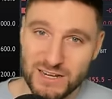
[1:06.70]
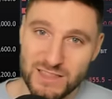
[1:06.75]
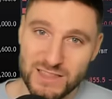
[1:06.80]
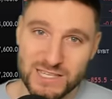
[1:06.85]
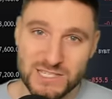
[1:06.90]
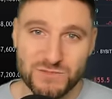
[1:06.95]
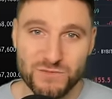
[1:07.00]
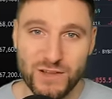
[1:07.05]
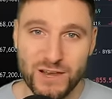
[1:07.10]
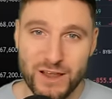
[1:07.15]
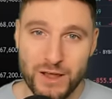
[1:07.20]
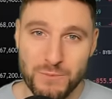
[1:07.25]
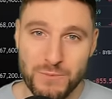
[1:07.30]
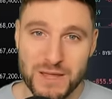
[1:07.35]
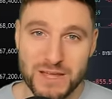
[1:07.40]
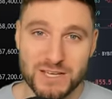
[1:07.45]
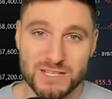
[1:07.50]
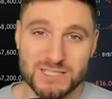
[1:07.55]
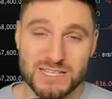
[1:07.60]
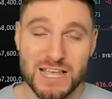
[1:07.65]
of this video,
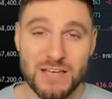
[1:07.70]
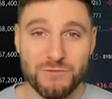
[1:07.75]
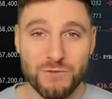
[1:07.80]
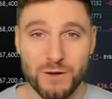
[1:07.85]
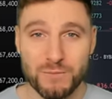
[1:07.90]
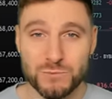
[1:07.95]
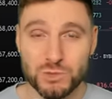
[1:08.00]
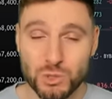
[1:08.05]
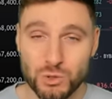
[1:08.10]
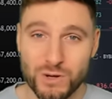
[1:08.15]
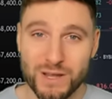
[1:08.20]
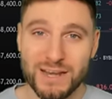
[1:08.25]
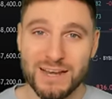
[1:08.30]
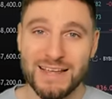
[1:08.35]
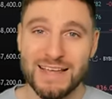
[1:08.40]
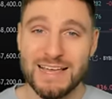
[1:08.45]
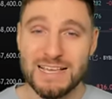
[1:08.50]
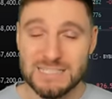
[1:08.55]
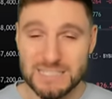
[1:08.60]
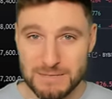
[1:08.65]
because if I'm talking, it
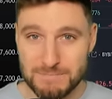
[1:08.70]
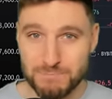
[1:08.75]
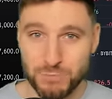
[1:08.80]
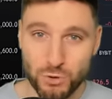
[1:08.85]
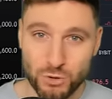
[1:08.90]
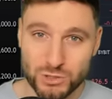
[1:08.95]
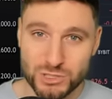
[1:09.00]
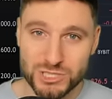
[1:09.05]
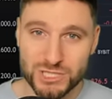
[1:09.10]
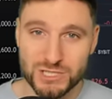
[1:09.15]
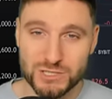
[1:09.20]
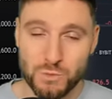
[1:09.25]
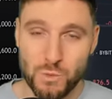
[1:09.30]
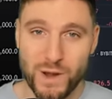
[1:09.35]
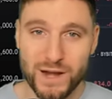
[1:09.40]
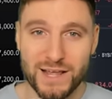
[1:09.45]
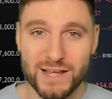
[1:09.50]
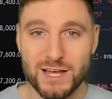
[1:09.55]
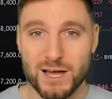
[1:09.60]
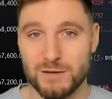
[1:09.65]
is important
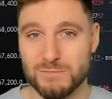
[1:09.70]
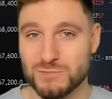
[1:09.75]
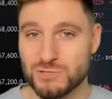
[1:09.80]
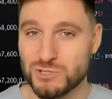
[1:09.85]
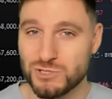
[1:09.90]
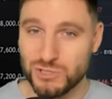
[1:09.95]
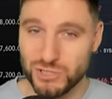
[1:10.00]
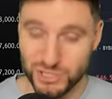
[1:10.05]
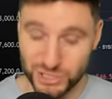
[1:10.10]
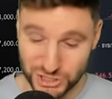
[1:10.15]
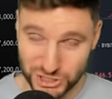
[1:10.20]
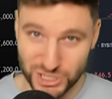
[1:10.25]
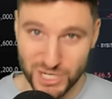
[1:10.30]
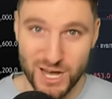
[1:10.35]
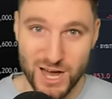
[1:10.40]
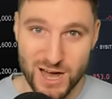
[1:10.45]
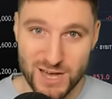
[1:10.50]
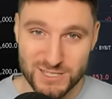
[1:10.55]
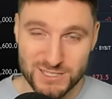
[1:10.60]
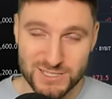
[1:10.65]
when it comes to the
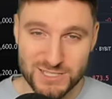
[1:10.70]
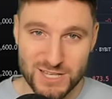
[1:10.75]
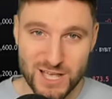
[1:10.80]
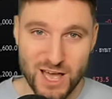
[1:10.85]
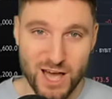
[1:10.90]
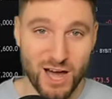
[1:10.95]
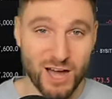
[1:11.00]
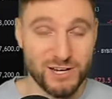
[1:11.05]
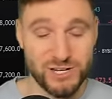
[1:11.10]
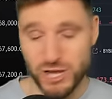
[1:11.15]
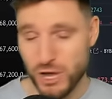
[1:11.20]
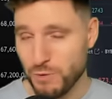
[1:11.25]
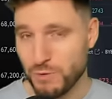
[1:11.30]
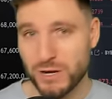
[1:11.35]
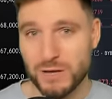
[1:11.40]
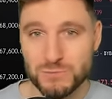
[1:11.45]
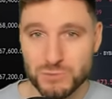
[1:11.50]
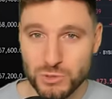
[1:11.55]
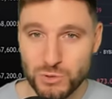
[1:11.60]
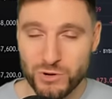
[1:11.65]
charts. I know what
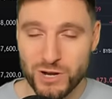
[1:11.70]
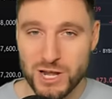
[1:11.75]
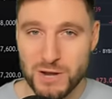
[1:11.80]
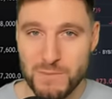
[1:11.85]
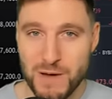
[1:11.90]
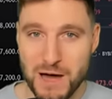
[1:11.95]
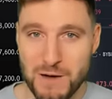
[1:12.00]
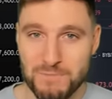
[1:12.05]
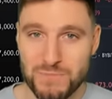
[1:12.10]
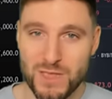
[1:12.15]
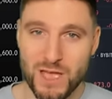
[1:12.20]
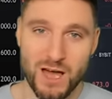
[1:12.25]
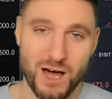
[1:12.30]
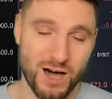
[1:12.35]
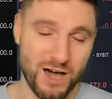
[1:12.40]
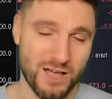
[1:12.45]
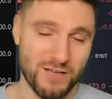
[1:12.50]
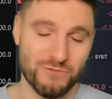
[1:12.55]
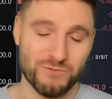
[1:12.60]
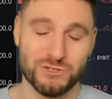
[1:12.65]
I'm talking about.
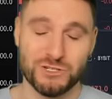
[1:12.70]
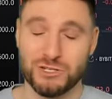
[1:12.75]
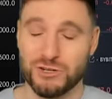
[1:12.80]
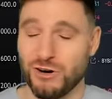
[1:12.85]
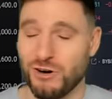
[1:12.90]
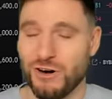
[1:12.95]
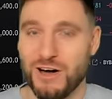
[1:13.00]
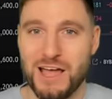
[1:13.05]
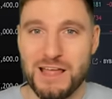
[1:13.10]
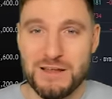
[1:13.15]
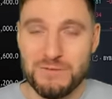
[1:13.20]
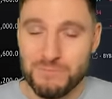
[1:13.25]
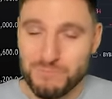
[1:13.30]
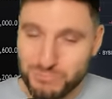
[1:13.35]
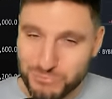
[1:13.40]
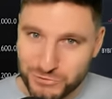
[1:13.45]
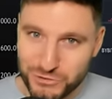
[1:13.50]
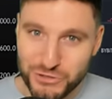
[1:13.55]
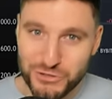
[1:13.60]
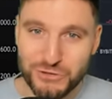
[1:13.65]
I've got a
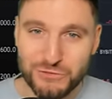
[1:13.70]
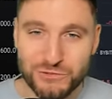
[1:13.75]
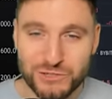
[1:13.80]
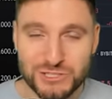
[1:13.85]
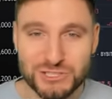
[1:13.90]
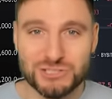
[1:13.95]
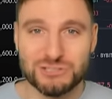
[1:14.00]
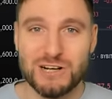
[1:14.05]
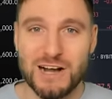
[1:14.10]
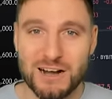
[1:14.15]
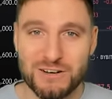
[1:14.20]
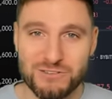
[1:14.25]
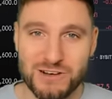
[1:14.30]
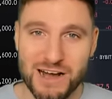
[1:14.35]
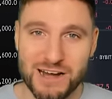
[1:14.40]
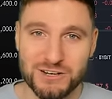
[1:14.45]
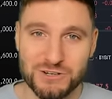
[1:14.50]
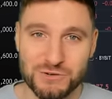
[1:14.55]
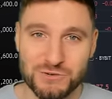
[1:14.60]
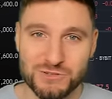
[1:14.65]
proven track
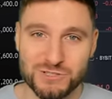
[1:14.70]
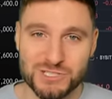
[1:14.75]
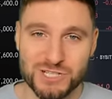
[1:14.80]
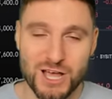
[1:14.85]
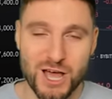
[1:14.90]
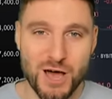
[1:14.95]
record